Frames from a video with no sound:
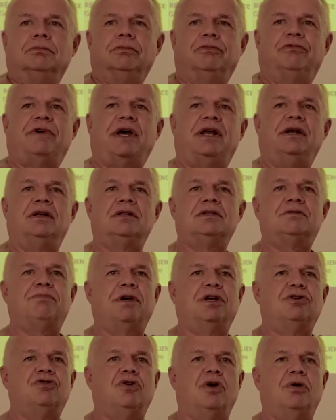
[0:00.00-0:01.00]
financed
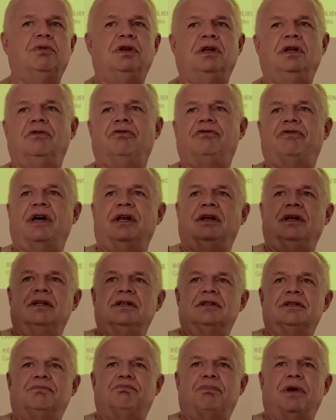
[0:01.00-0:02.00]
by Germany,
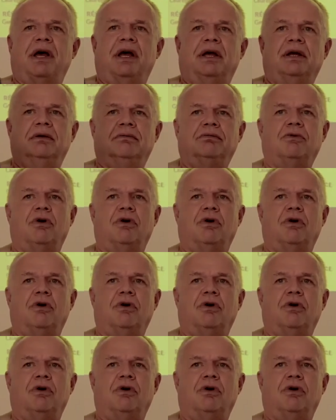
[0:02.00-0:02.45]
financed by